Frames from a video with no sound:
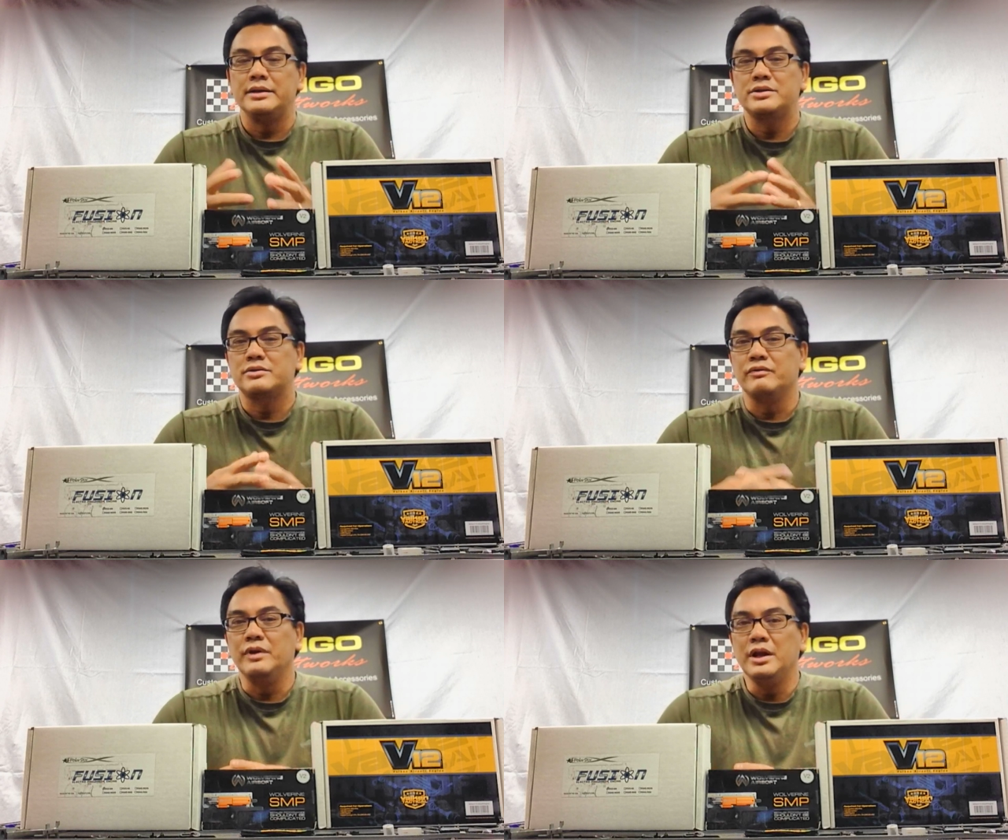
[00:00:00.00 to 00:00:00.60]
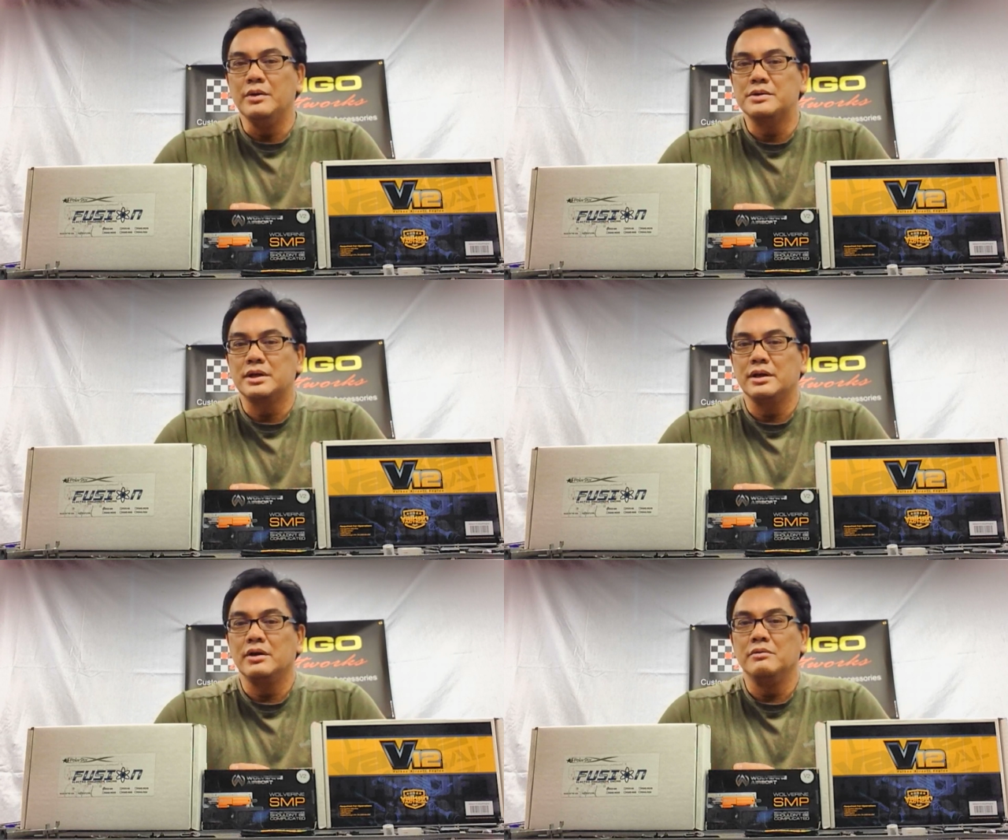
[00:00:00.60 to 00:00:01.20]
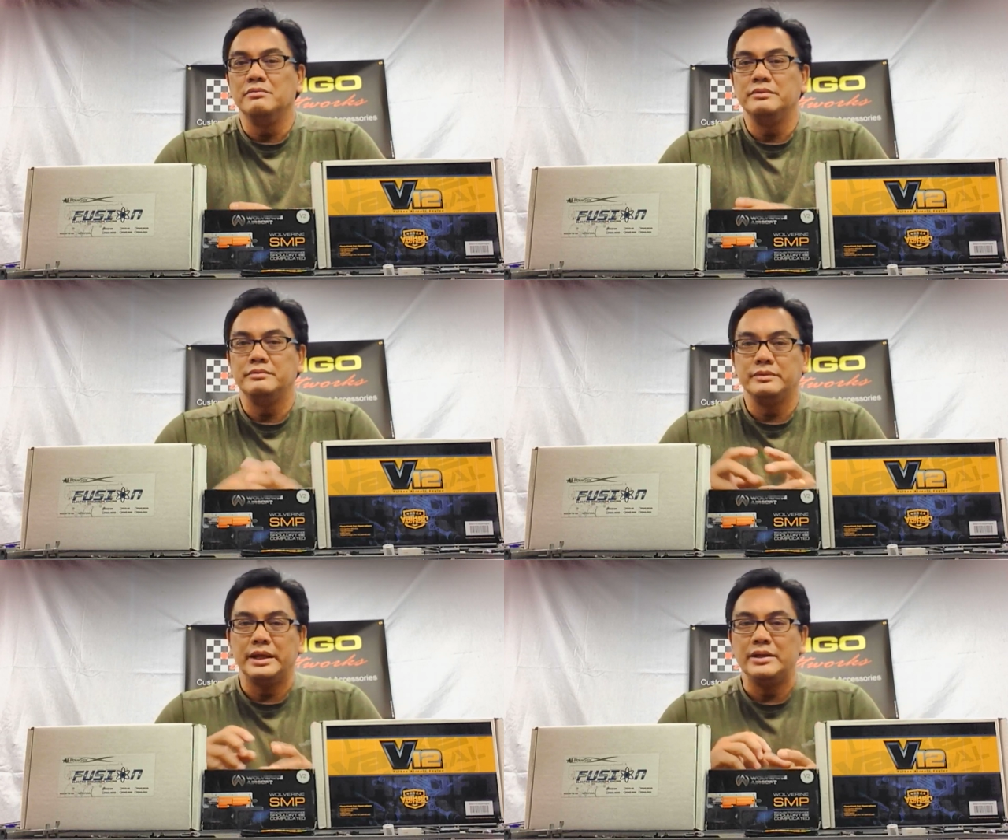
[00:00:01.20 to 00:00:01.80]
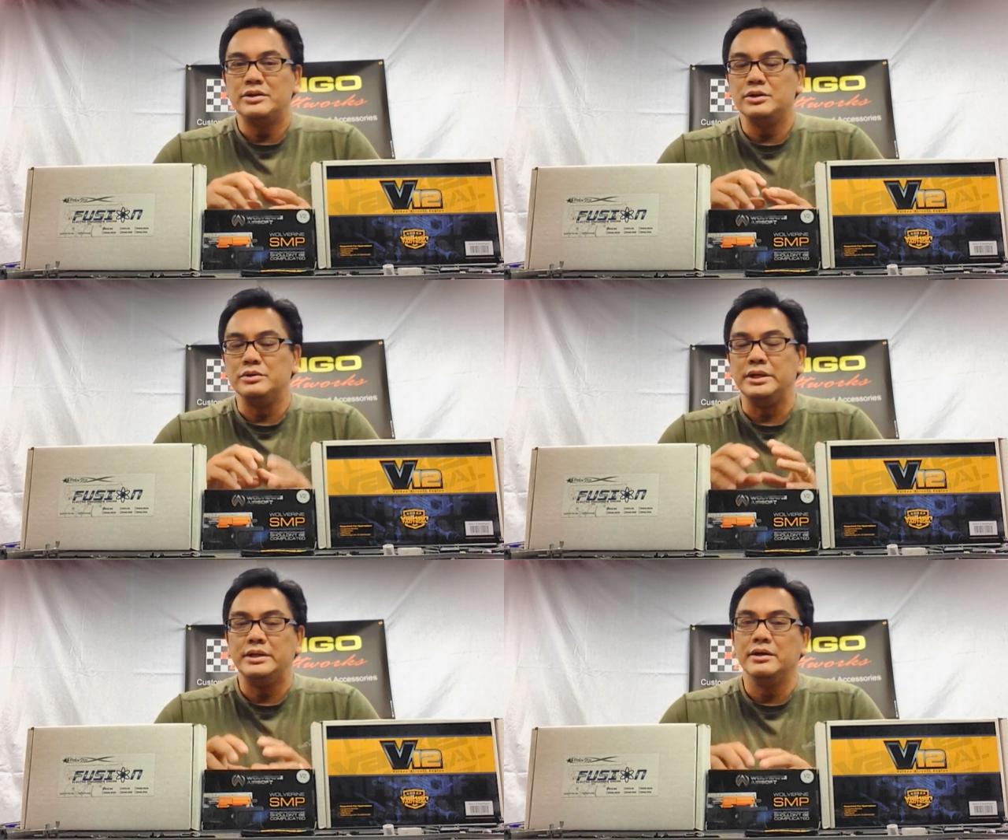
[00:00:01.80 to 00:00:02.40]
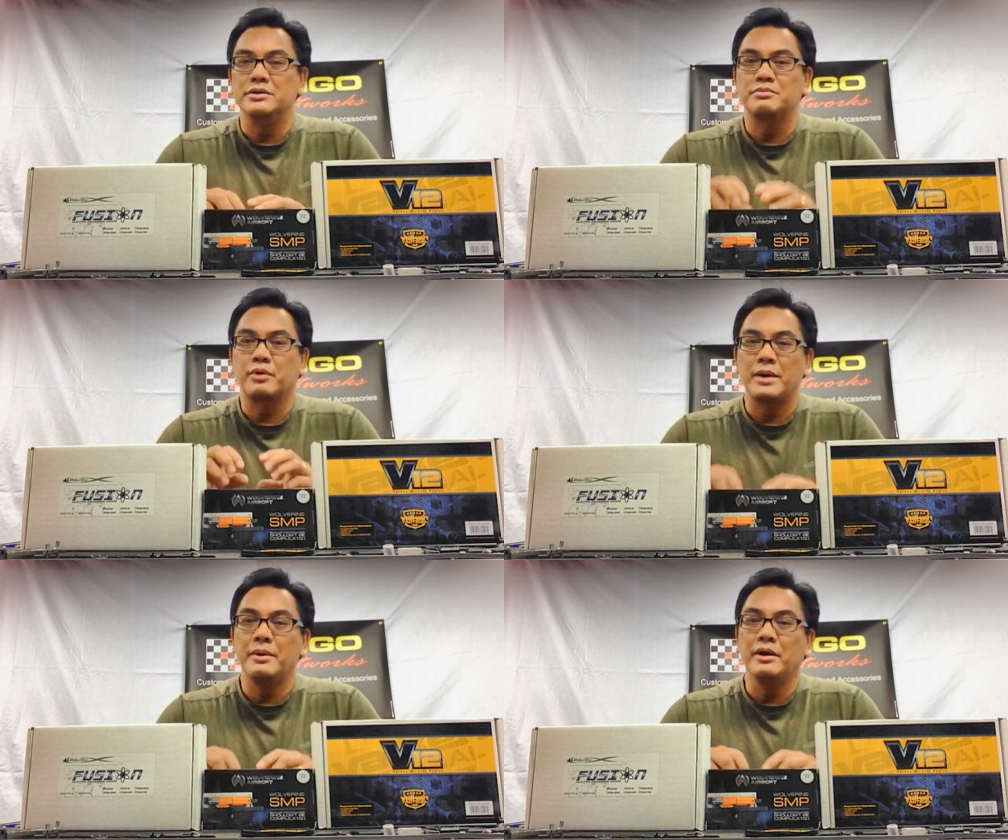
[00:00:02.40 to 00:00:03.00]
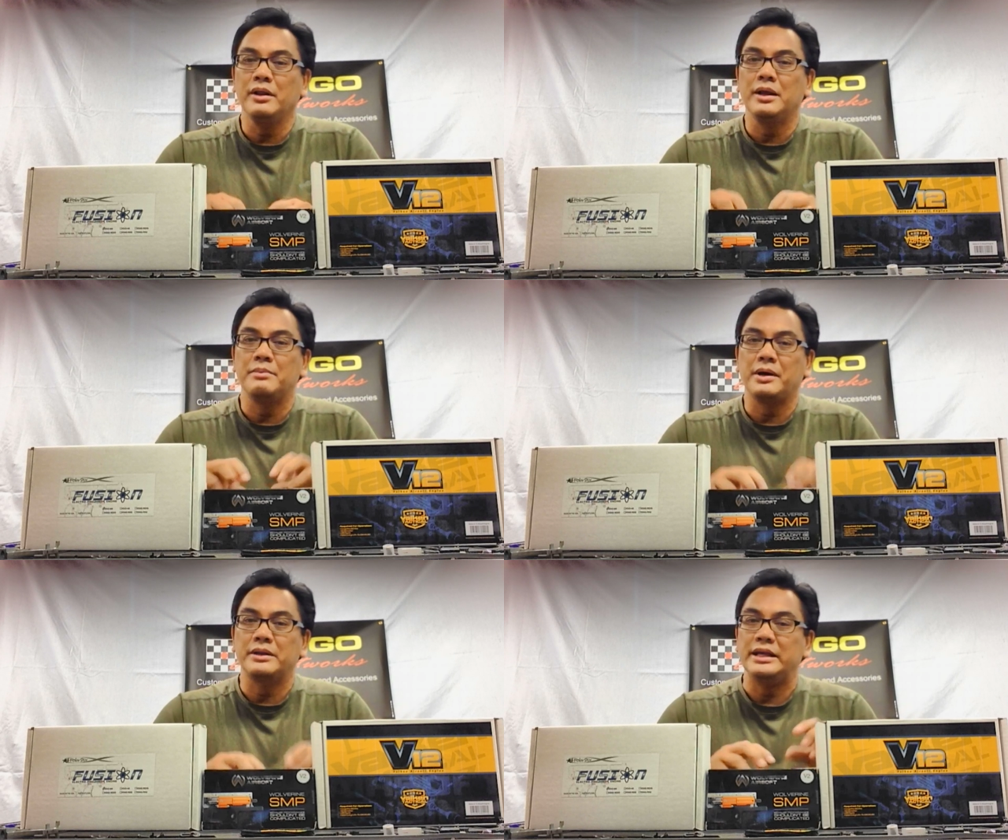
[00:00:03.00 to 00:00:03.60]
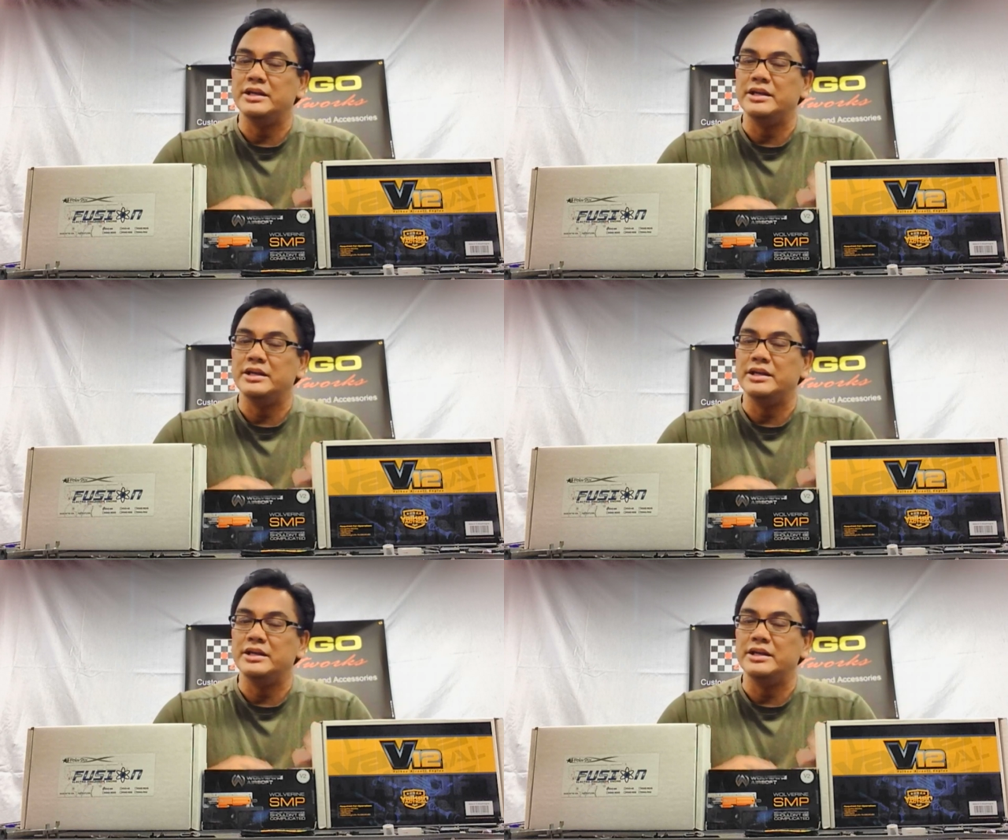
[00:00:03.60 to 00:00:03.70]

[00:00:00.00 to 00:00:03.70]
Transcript: This video is going to go into details primarily about the